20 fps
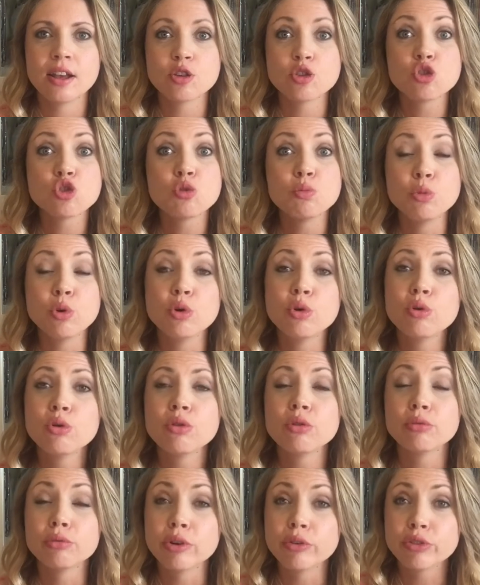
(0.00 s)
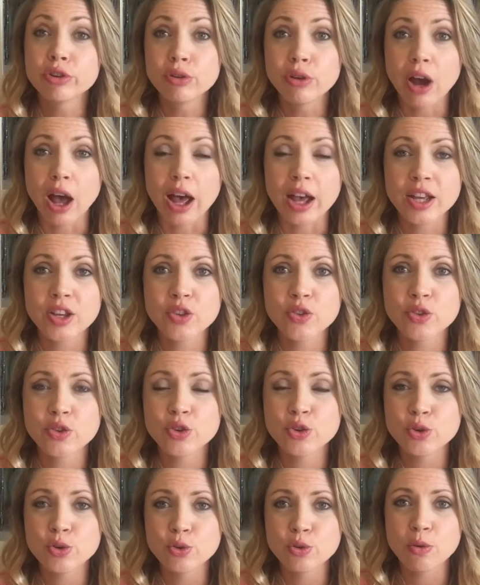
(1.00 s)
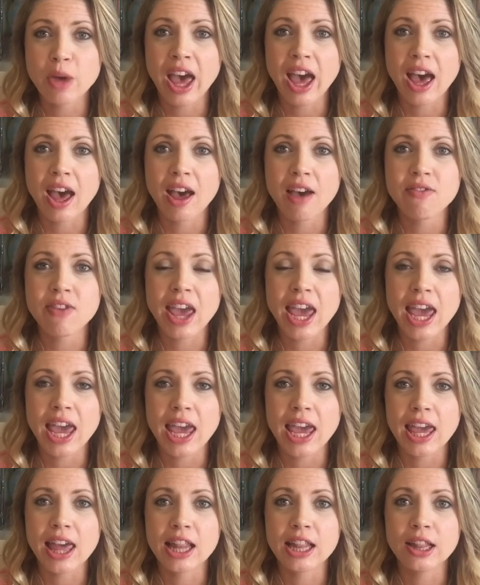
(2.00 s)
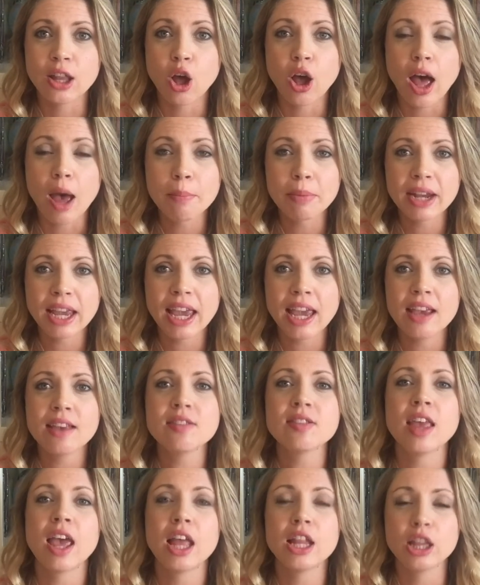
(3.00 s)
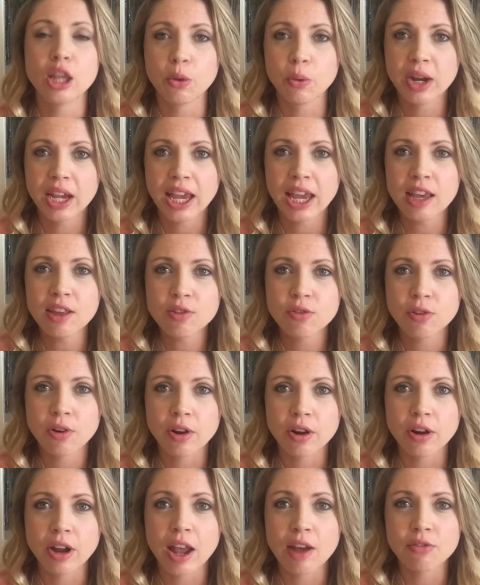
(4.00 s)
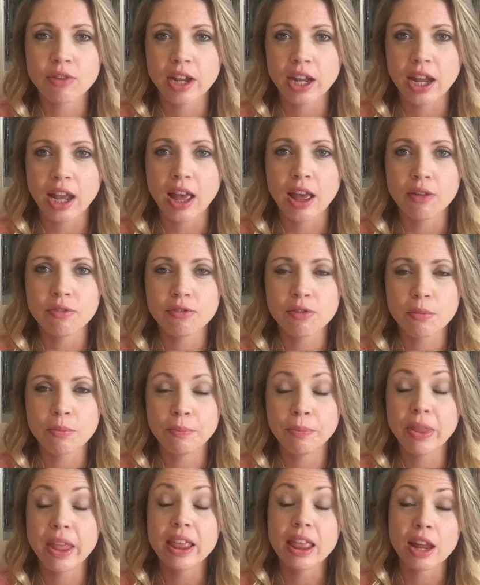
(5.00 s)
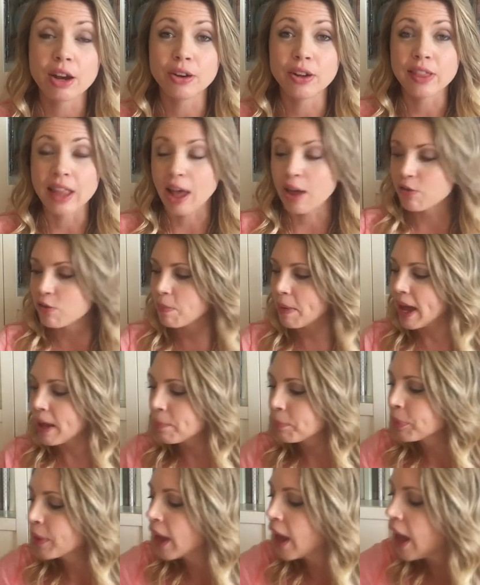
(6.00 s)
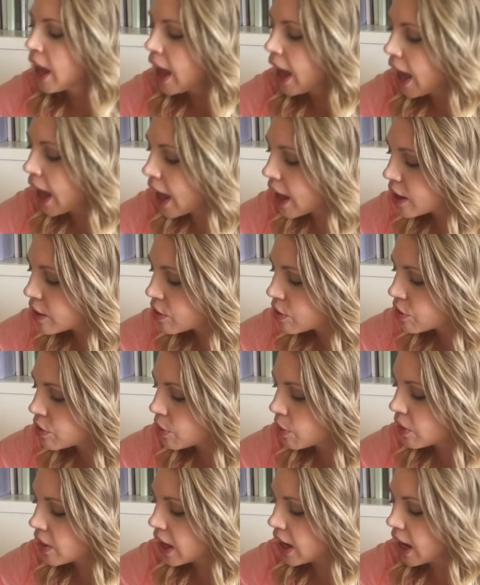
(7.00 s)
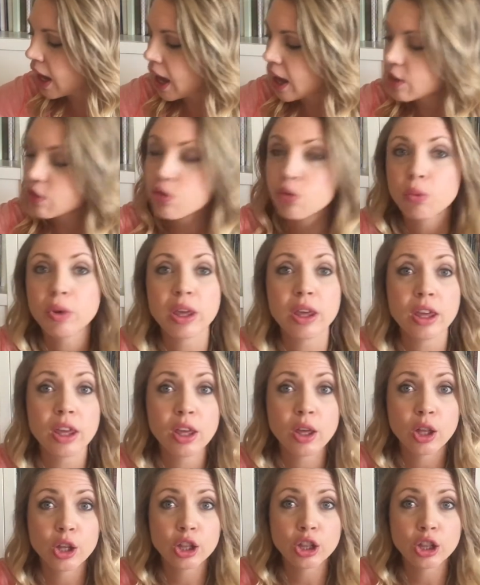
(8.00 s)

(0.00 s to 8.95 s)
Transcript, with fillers: smooth river rocks to have a uppercase and lowercase for every alpha letter in the alphabet. And so then as we